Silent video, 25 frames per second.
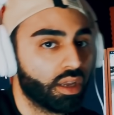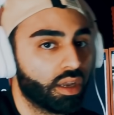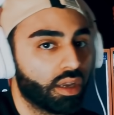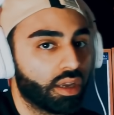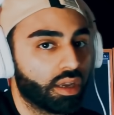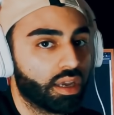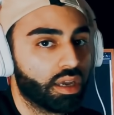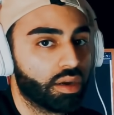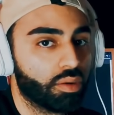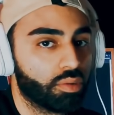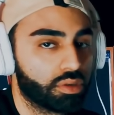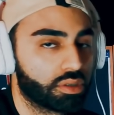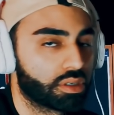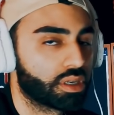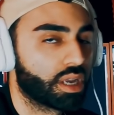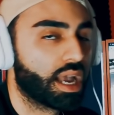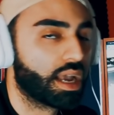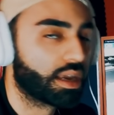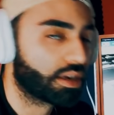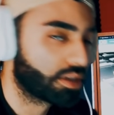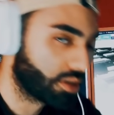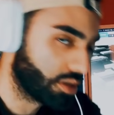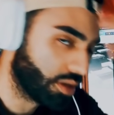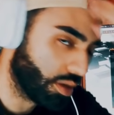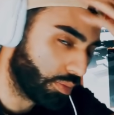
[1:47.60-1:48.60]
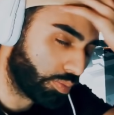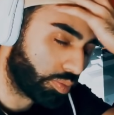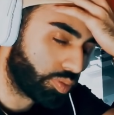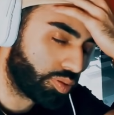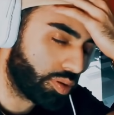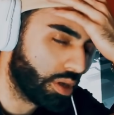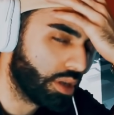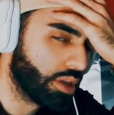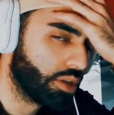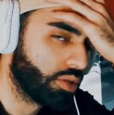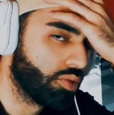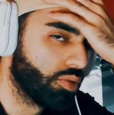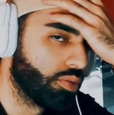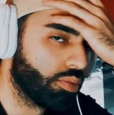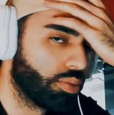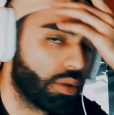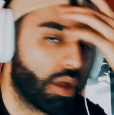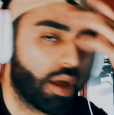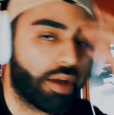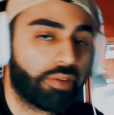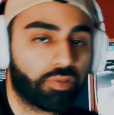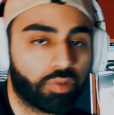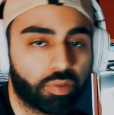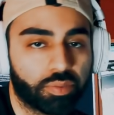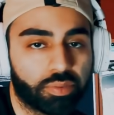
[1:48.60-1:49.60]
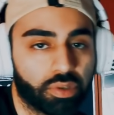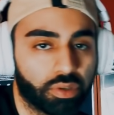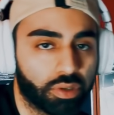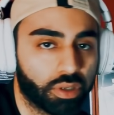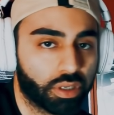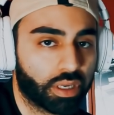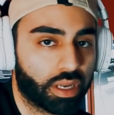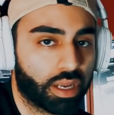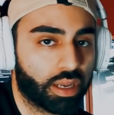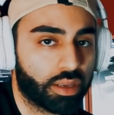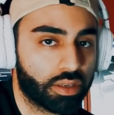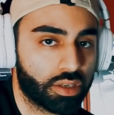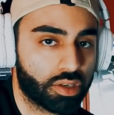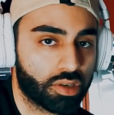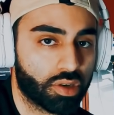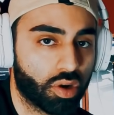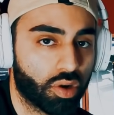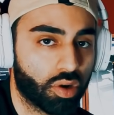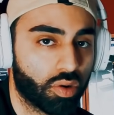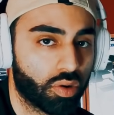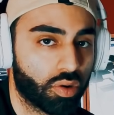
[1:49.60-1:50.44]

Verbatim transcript: it was actually a pretty cool platform to look at. So